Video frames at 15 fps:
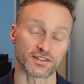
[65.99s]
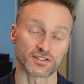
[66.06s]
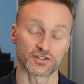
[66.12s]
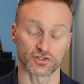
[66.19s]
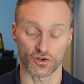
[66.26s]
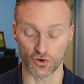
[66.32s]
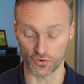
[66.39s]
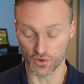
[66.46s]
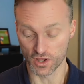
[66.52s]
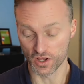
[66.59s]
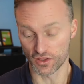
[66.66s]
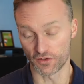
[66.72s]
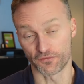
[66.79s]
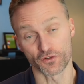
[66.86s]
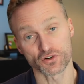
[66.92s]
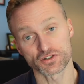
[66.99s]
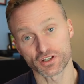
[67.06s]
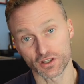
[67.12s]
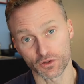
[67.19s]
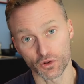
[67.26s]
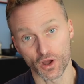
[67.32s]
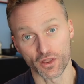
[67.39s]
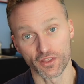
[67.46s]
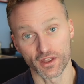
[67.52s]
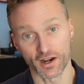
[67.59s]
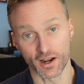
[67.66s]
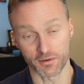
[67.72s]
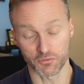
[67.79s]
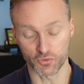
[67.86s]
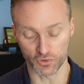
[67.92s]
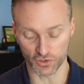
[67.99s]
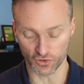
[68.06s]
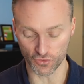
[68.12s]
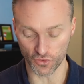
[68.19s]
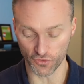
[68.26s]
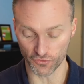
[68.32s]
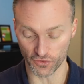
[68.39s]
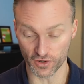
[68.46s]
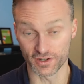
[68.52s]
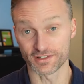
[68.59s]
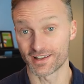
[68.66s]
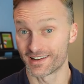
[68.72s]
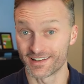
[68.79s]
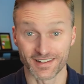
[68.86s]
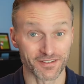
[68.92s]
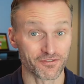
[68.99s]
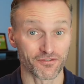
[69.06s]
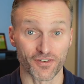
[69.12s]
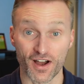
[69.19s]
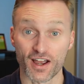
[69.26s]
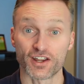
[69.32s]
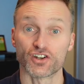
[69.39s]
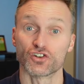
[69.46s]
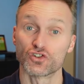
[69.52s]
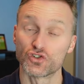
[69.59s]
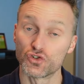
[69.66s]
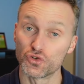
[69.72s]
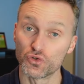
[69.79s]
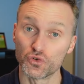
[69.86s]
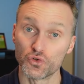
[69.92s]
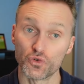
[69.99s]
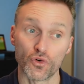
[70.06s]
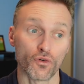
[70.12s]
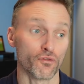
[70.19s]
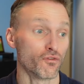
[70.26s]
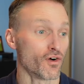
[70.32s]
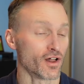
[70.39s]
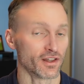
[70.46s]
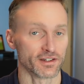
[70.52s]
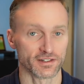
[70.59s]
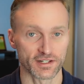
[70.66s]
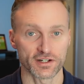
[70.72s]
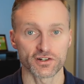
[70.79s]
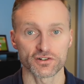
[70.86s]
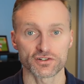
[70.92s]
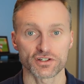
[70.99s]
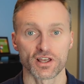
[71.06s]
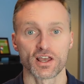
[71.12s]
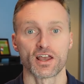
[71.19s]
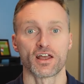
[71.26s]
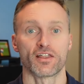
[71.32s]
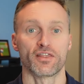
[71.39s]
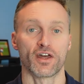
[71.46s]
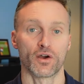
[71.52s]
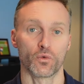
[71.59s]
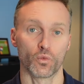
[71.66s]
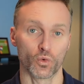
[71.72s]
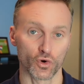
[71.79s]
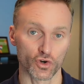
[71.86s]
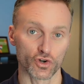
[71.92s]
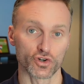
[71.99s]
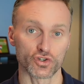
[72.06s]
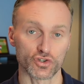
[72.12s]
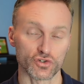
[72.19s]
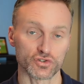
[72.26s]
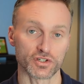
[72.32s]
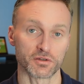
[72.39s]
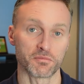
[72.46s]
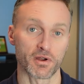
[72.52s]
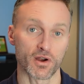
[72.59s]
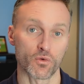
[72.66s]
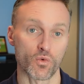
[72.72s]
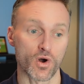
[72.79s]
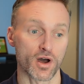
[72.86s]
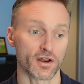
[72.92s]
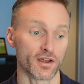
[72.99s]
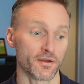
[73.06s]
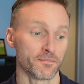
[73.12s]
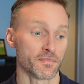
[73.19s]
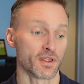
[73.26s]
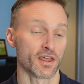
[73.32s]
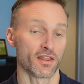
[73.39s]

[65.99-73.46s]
So the first thing that I'm going to go over is I did find two volunteers that were using marijuana